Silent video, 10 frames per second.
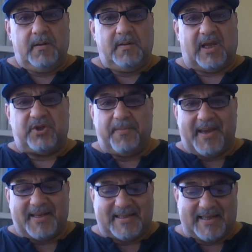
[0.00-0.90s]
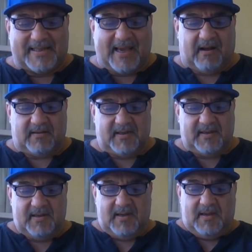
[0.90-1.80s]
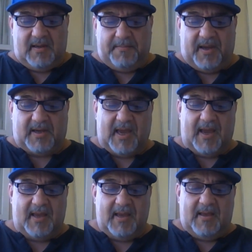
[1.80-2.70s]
that you make it detailed. Okay?